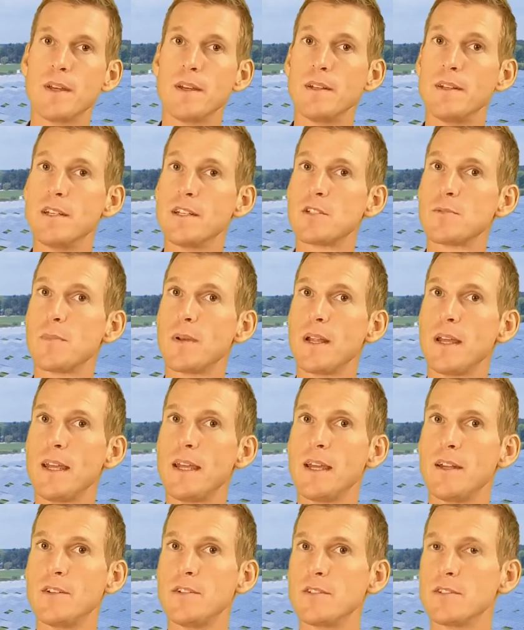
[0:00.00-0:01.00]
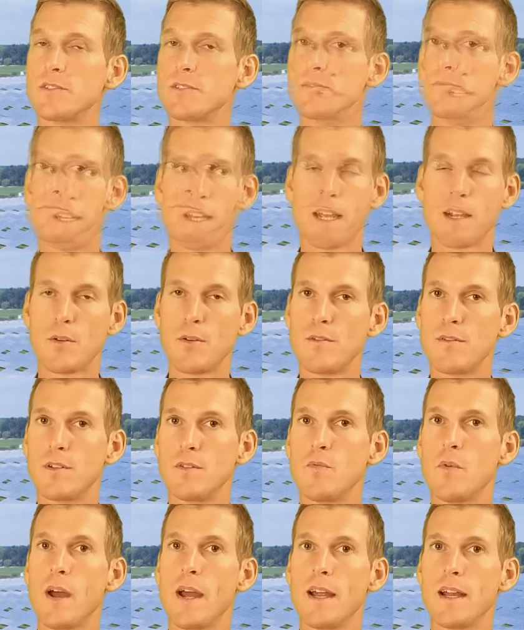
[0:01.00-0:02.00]
display and just connect with
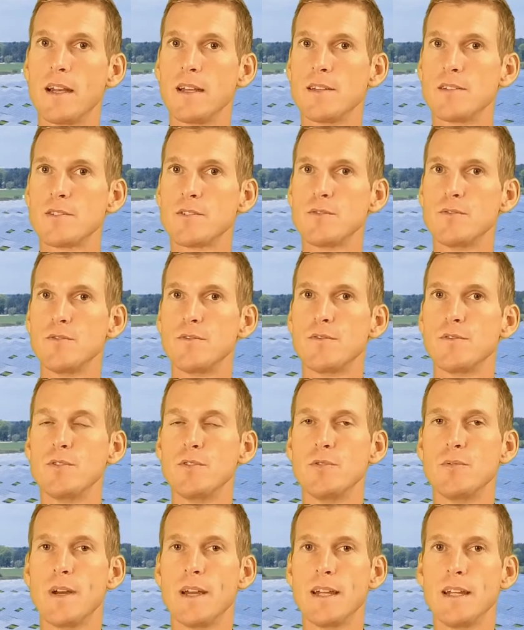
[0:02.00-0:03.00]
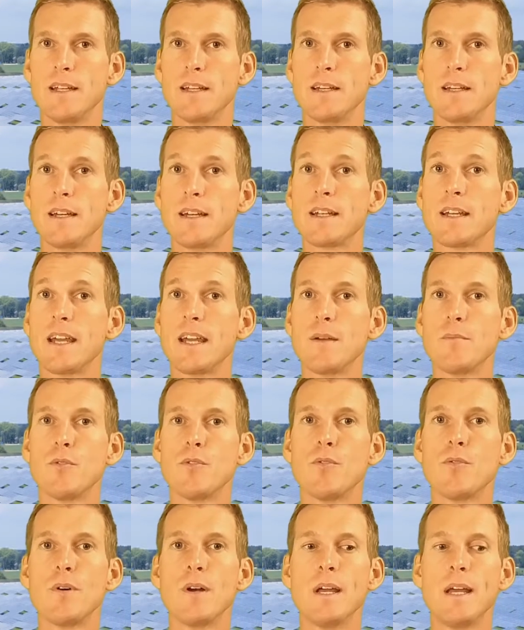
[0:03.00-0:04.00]
it wireless or through a
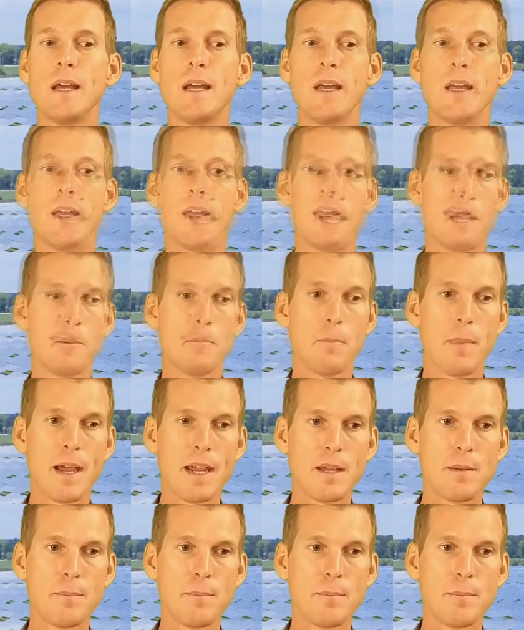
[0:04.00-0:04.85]
cable? In my